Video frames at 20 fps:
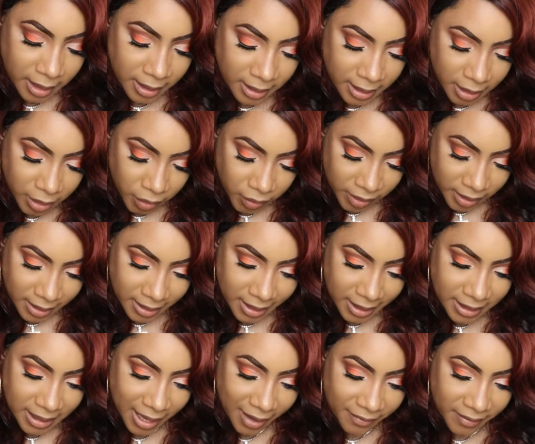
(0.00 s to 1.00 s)
The unit
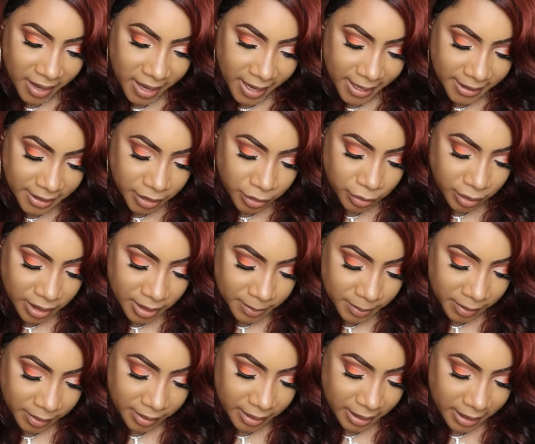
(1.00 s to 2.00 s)
does have AG
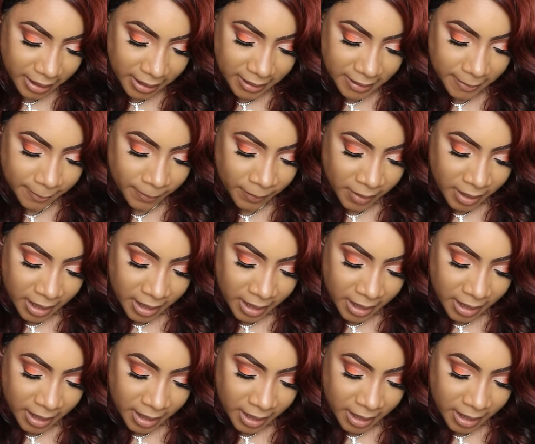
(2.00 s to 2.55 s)
transparent lace.